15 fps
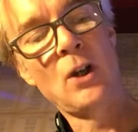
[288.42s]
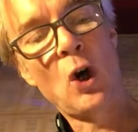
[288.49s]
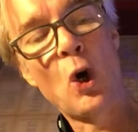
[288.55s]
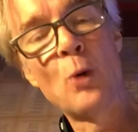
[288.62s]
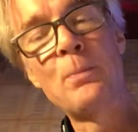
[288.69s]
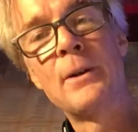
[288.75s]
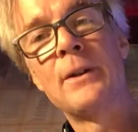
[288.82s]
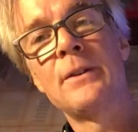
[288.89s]

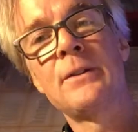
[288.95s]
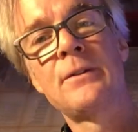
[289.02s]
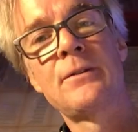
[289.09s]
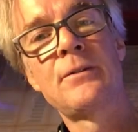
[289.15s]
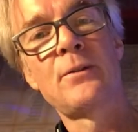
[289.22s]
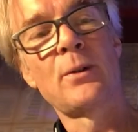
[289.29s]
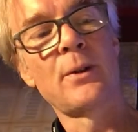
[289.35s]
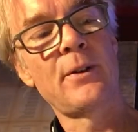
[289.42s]
open
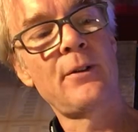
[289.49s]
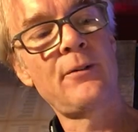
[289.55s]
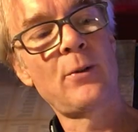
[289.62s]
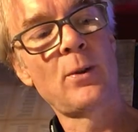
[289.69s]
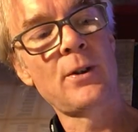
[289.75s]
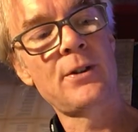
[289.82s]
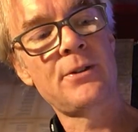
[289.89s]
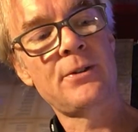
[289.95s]
for the
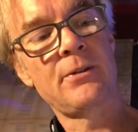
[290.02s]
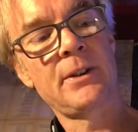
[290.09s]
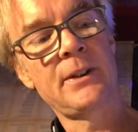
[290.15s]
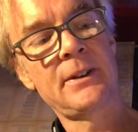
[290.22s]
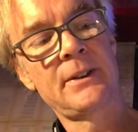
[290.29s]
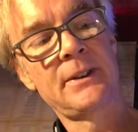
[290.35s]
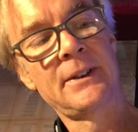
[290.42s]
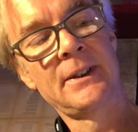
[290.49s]
4th string,
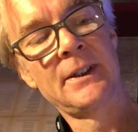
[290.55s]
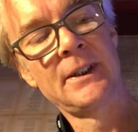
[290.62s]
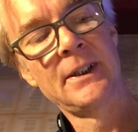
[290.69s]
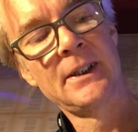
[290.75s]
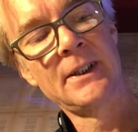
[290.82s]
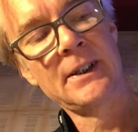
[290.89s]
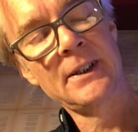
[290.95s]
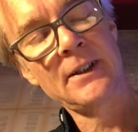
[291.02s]

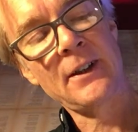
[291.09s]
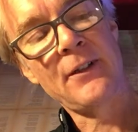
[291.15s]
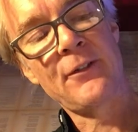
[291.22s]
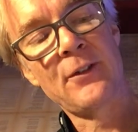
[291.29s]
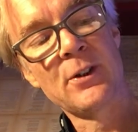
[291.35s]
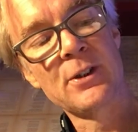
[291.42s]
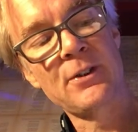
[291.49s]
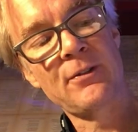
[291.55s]
the
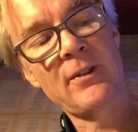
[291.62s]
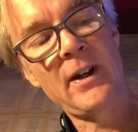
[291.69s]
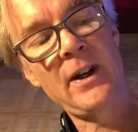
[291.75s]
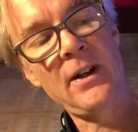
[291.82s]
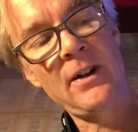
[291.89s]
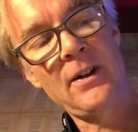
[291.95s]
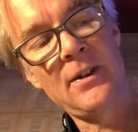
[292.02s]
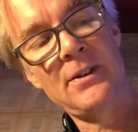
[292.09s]
1st
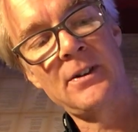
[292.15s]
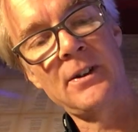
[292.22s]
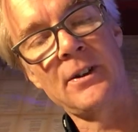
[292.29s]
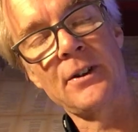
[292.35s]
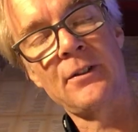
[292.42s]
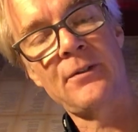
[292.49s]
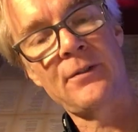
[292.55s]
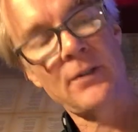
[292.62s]
fret on the